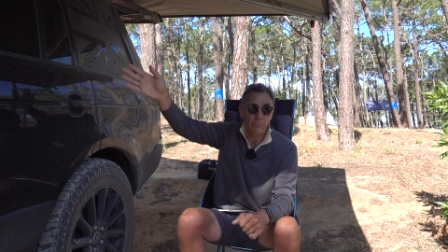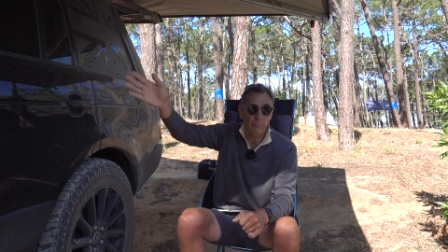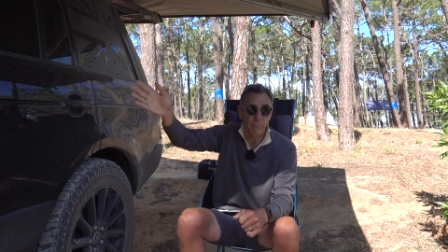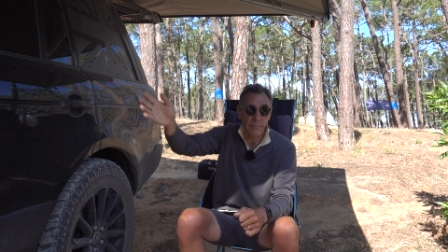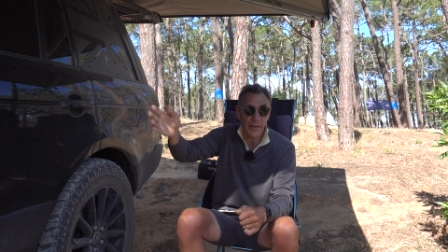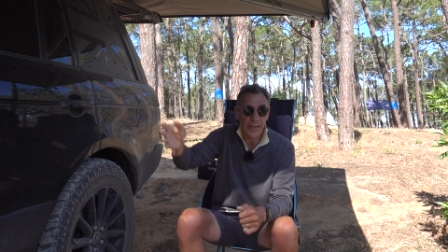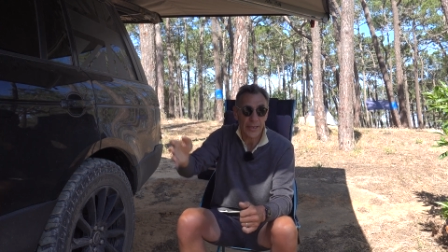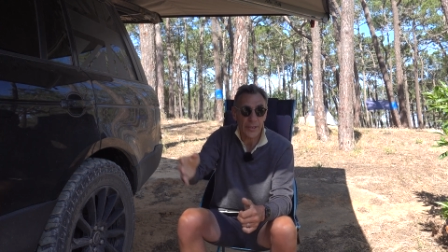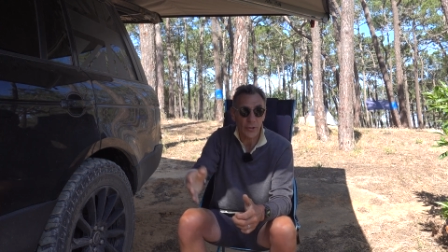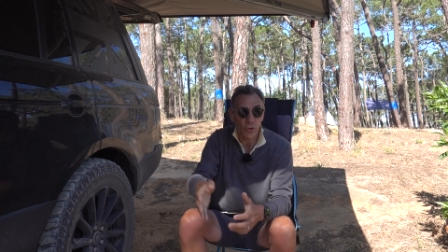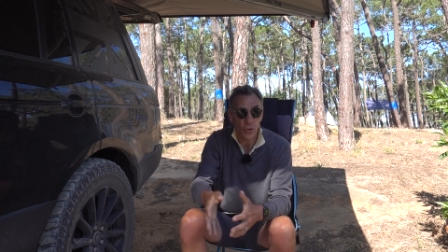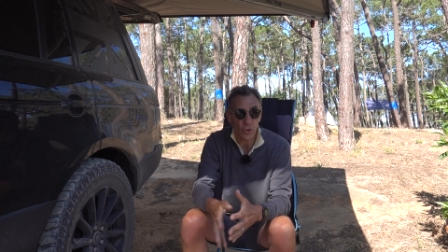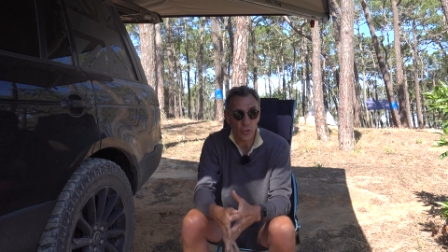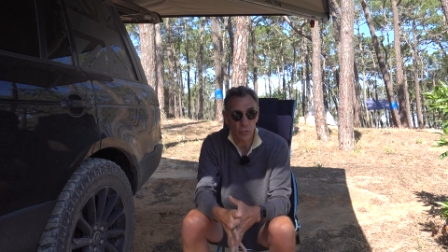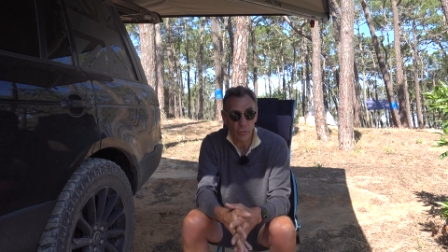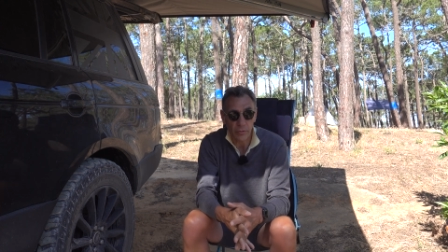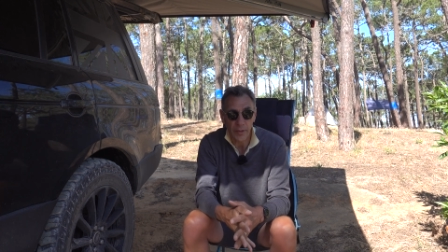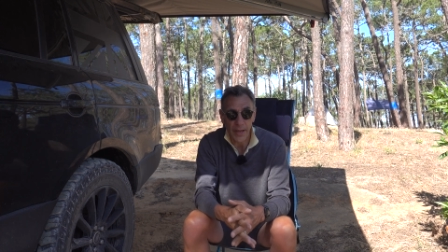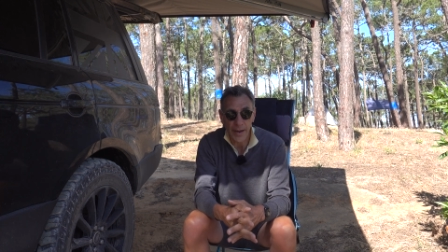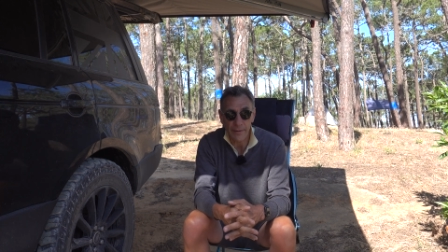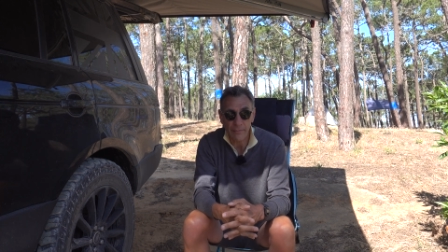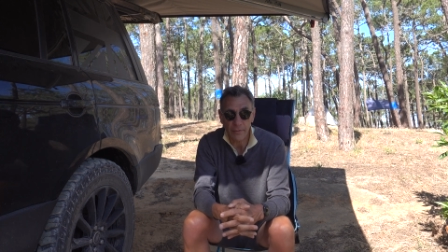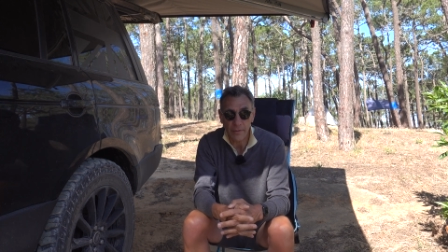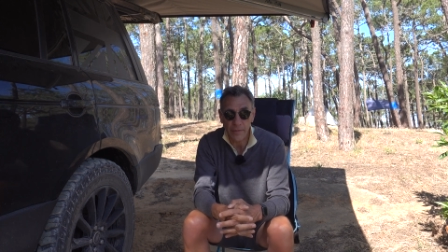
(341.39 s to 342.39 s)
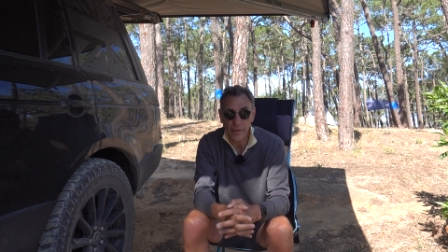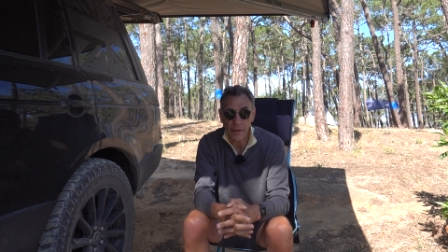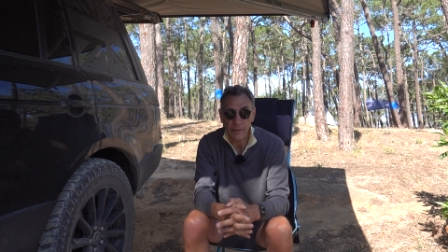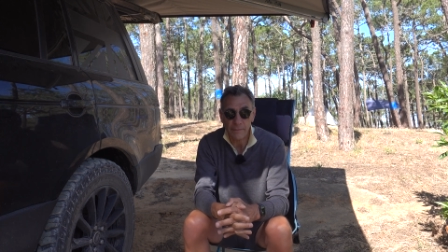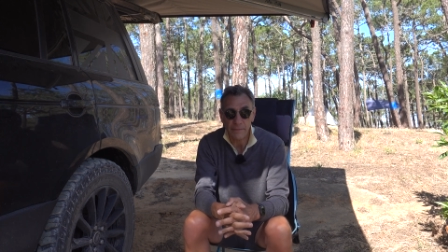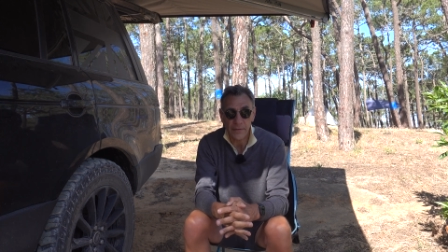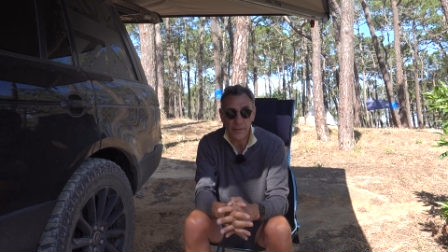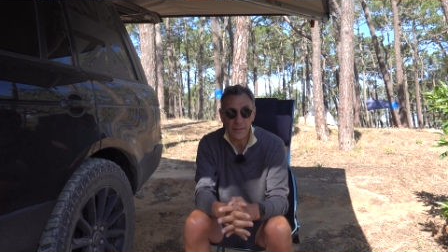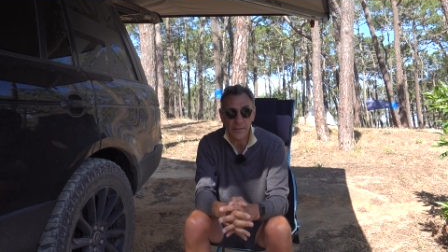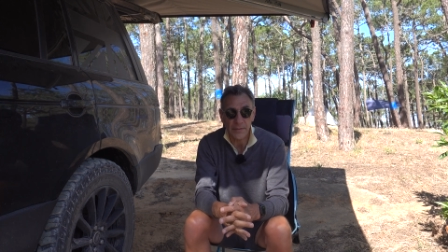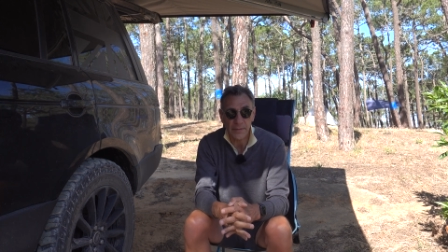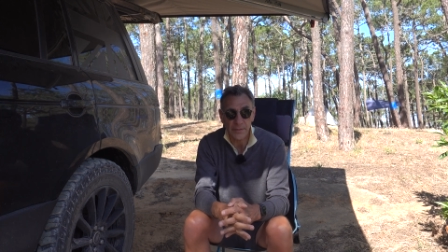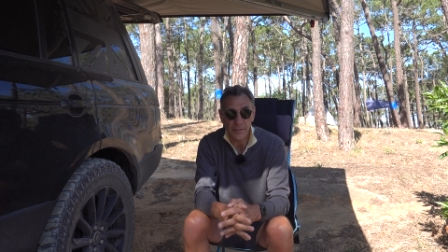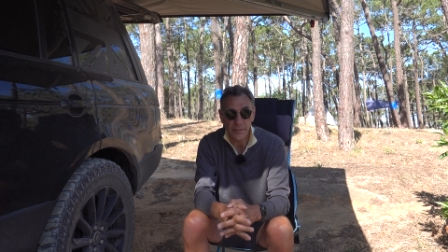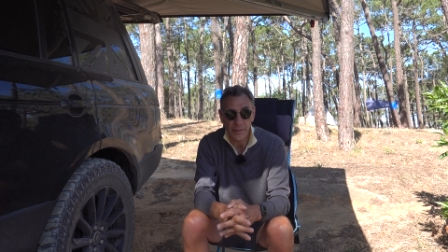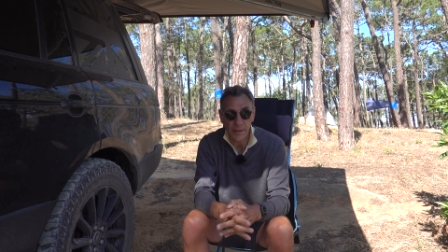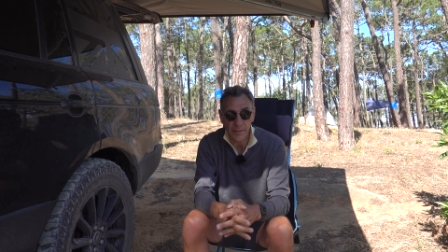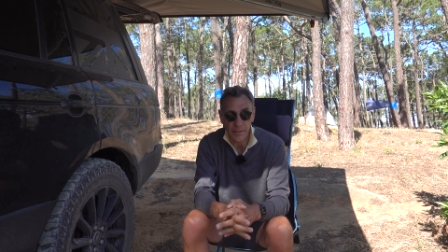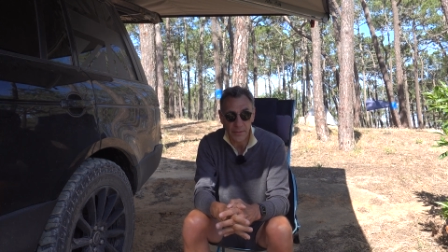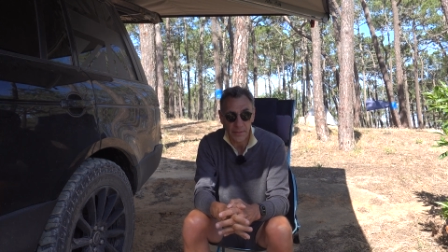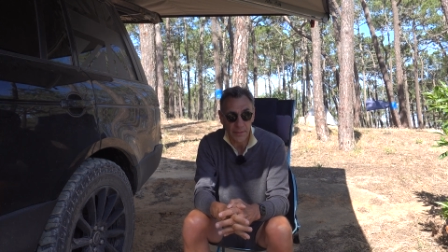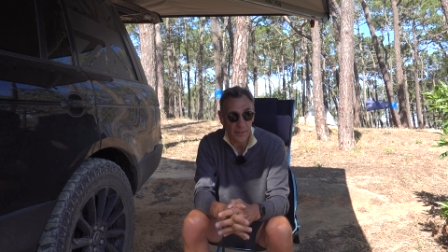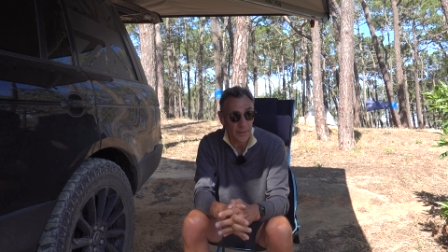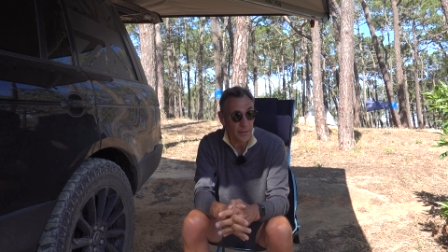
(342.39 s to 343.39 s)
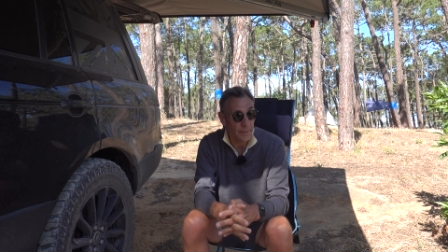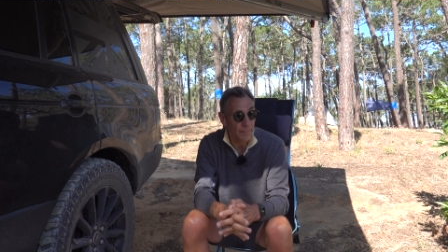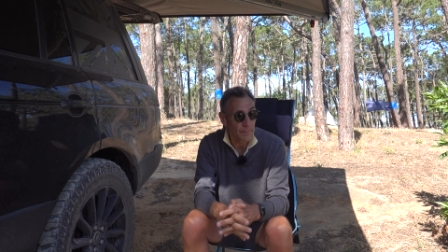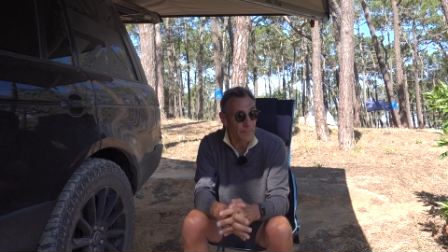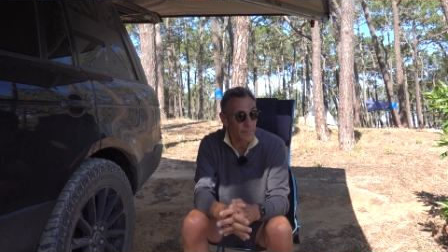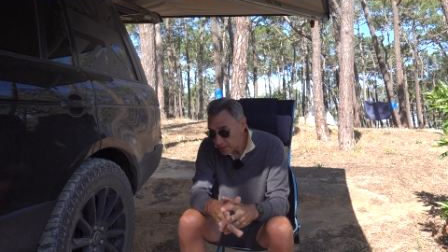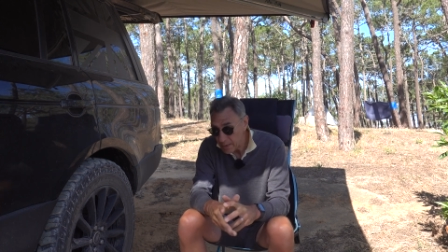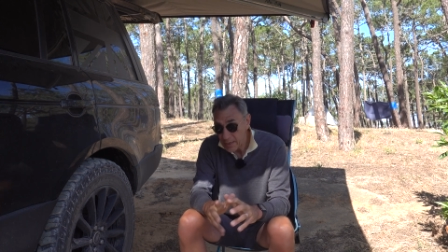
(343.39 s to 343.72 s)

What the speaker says: making sure that everything fits inside the tent.